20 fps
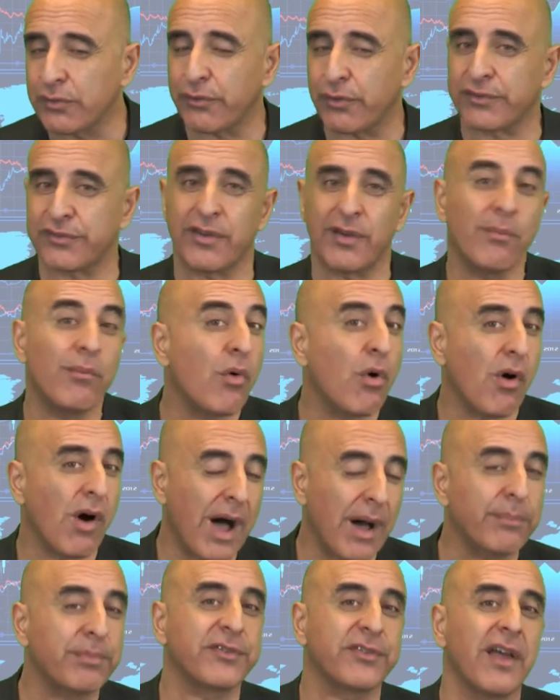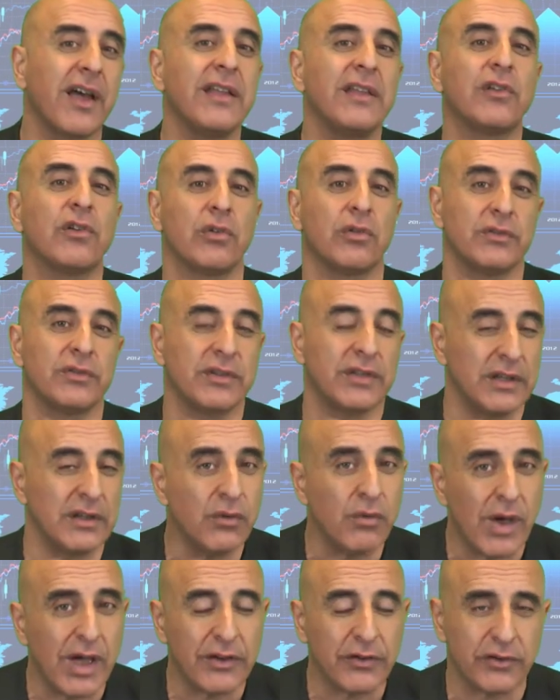for some more upside
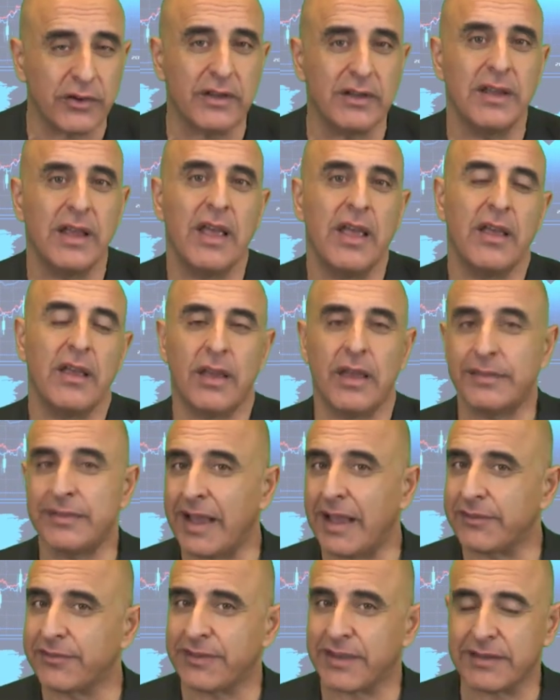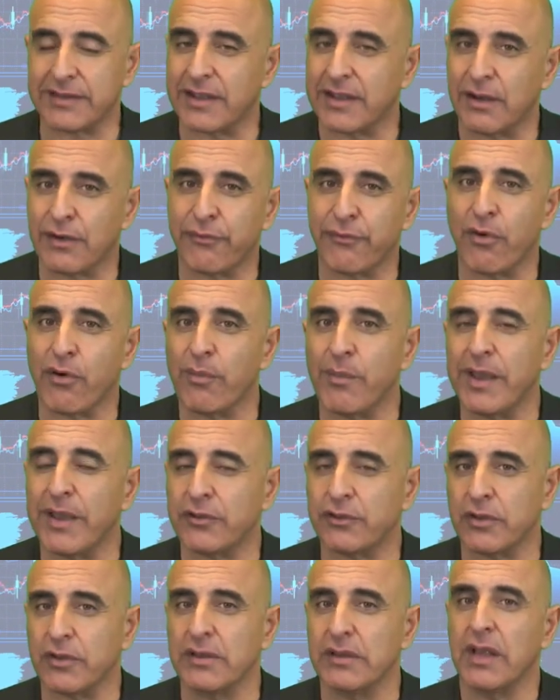continuation. Nice technical
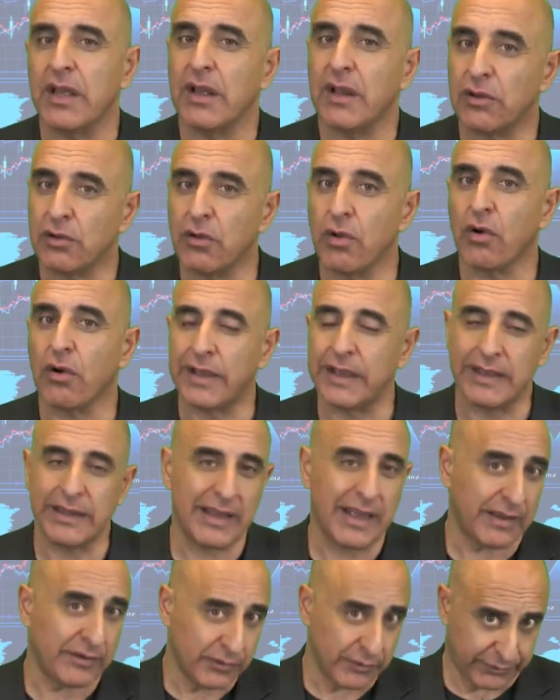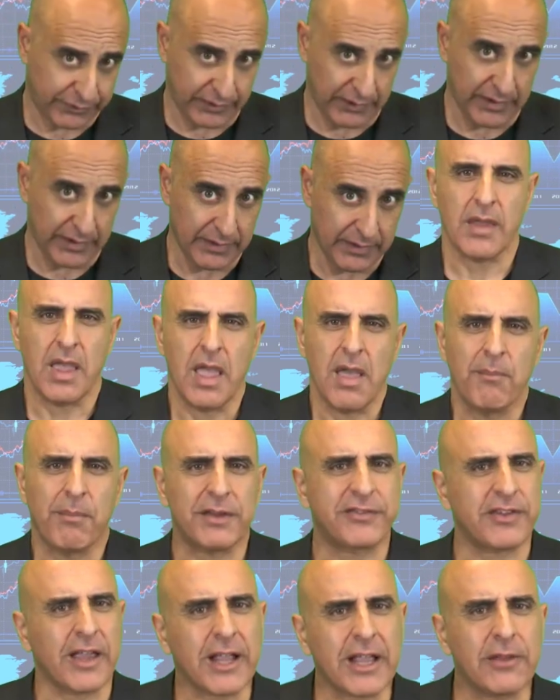formation, long in HFC. My
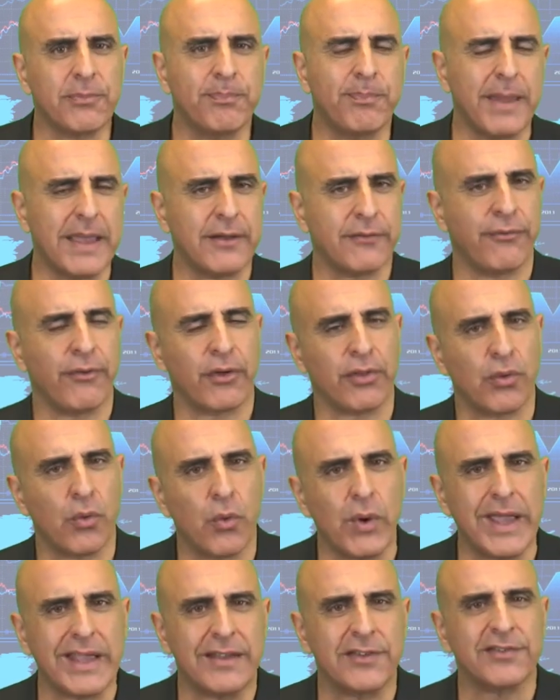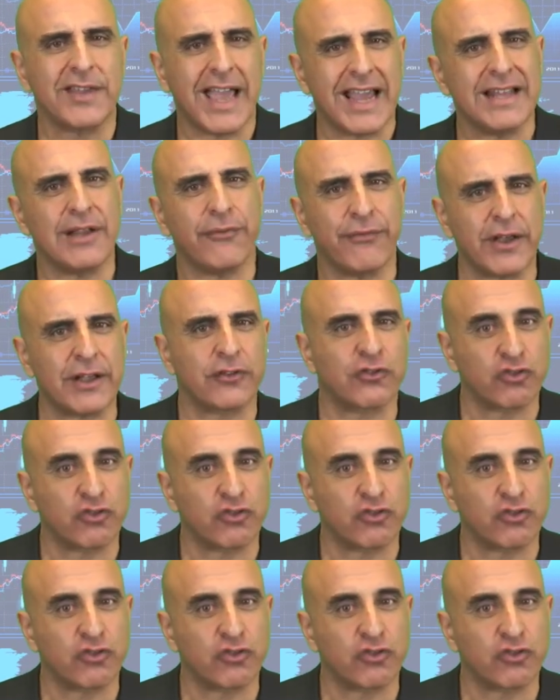second pick for the week is NFX